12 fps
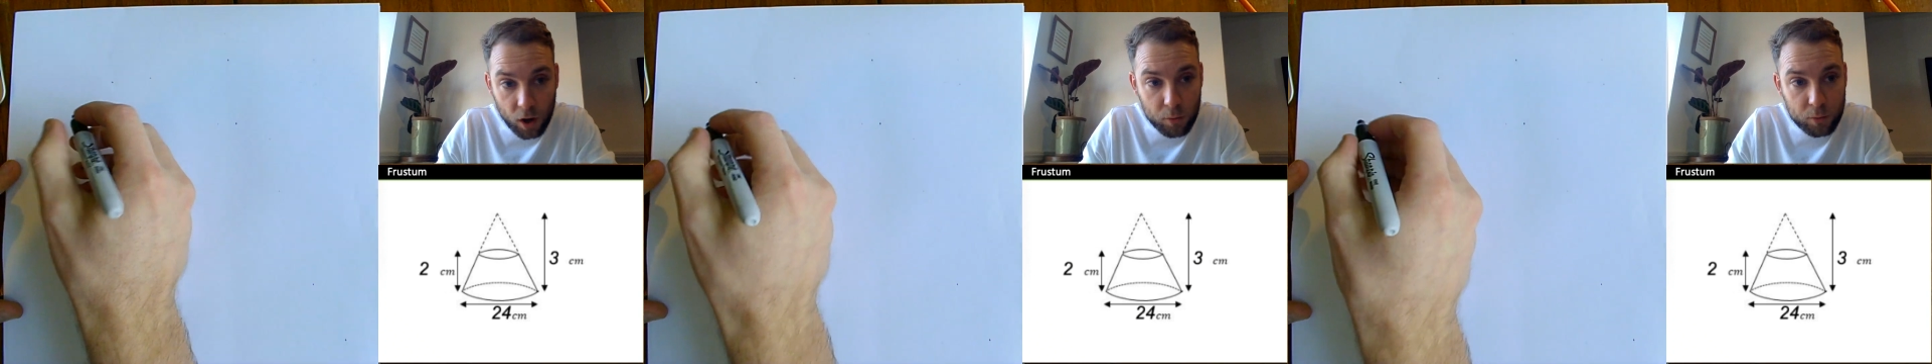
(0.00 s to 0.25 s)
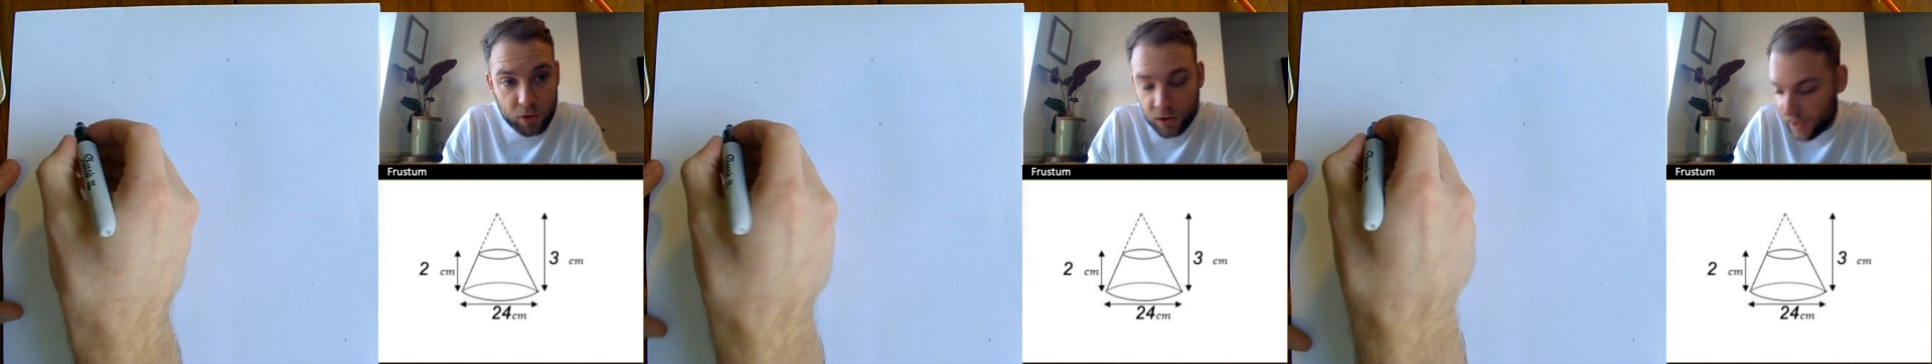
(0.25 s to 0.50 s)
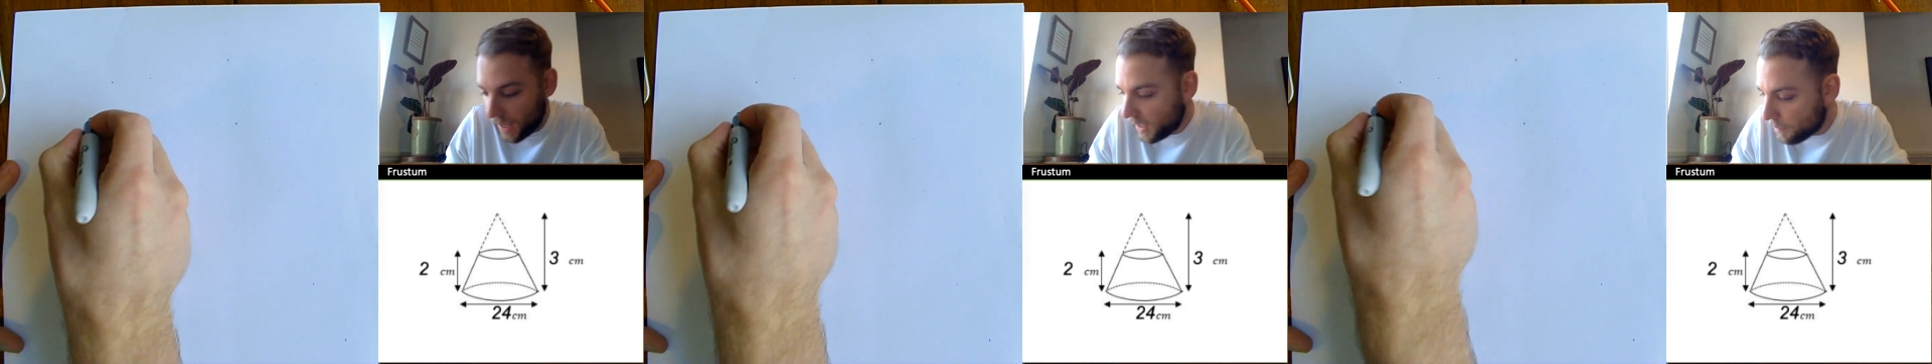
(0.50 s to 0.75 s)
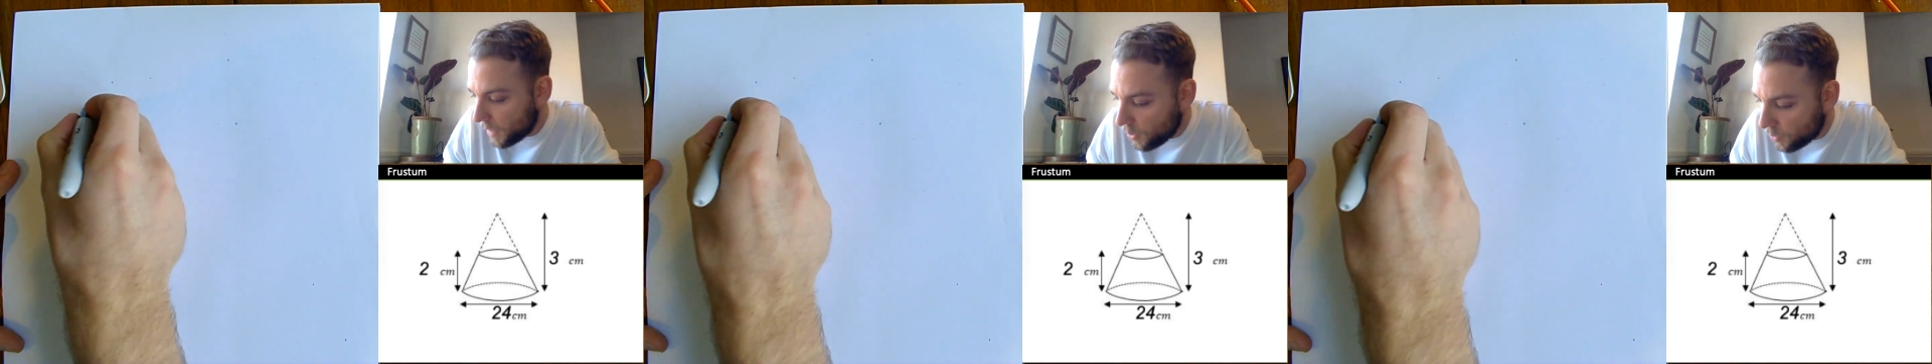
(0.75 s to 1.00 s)
So
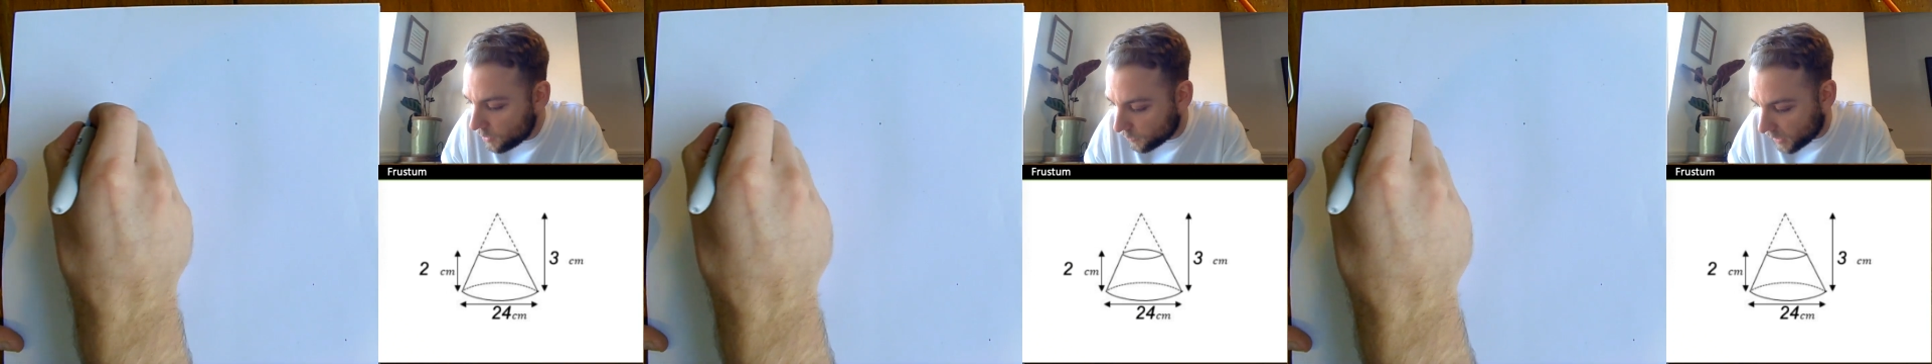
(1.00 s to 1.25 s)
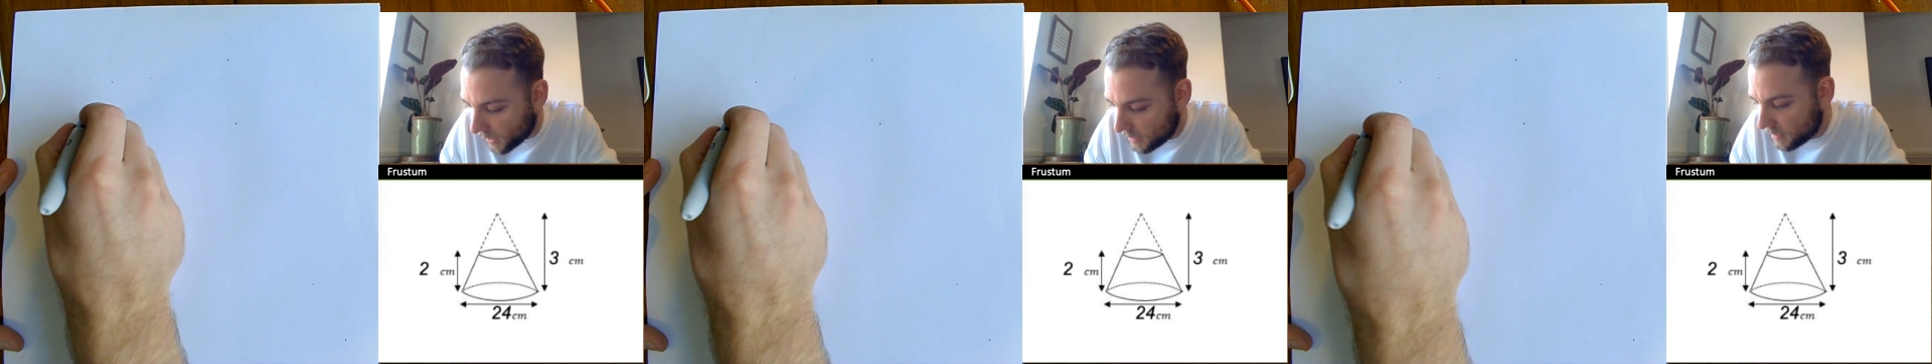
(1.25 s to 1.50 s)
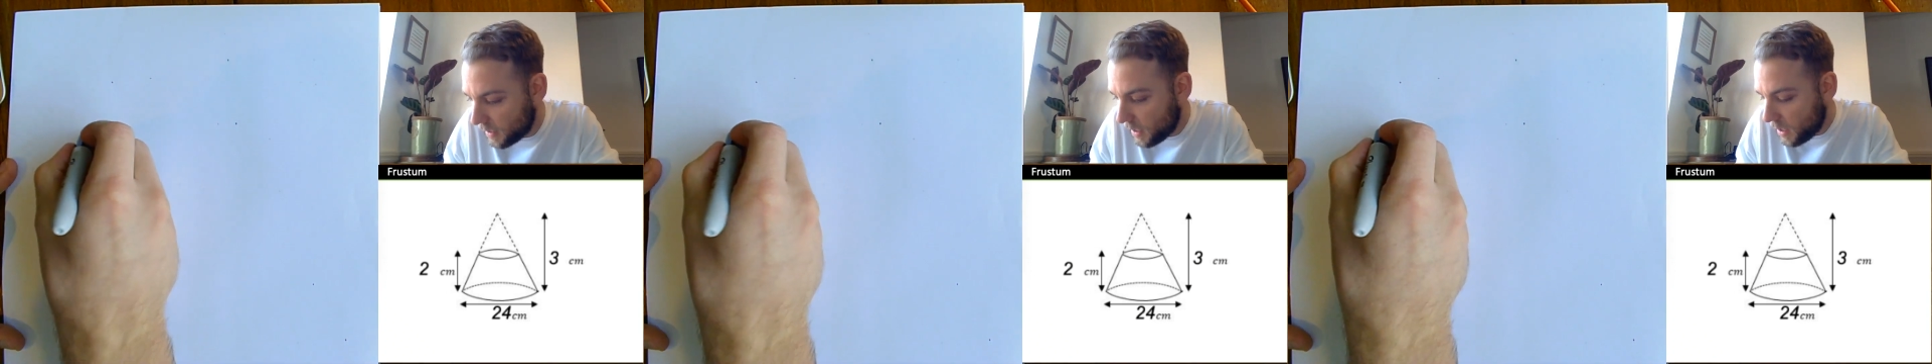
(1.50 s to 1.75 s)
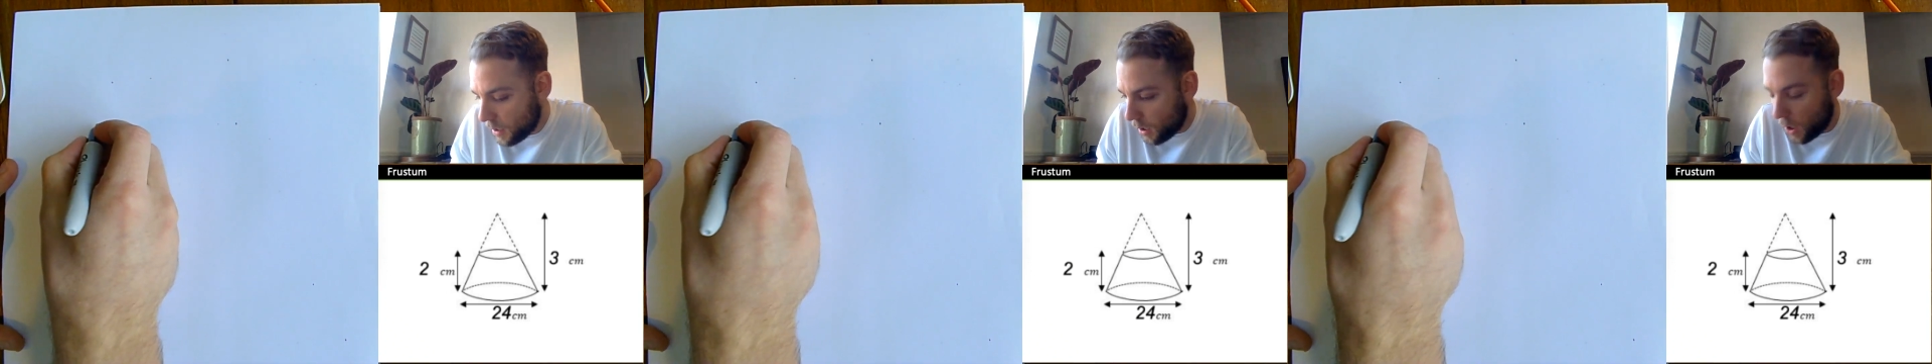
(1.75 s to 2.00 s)
just taking my own
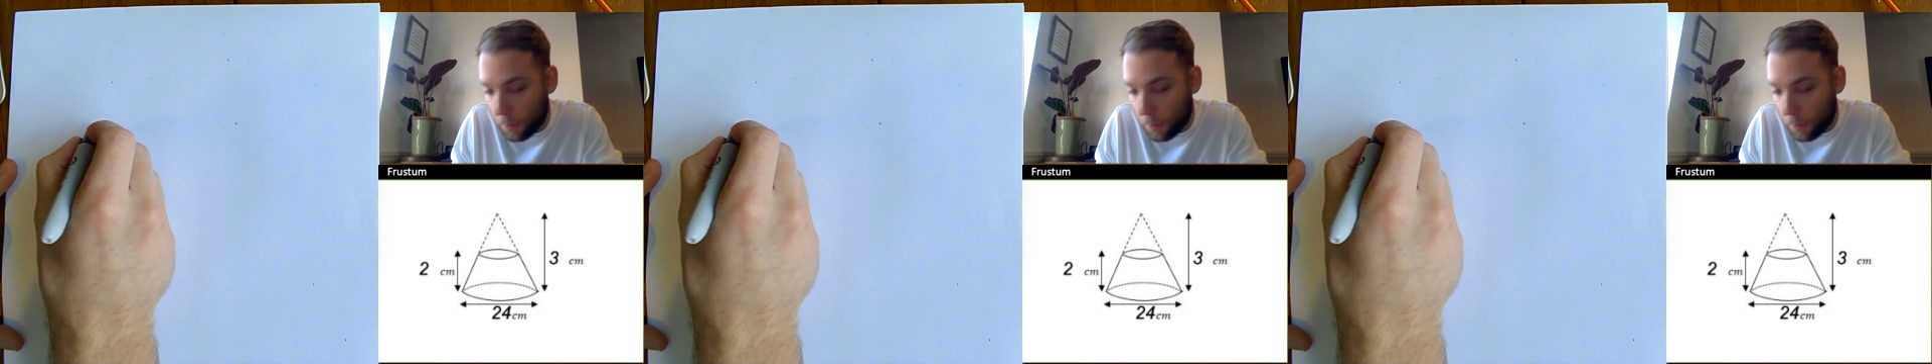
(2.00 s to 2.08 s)
advice,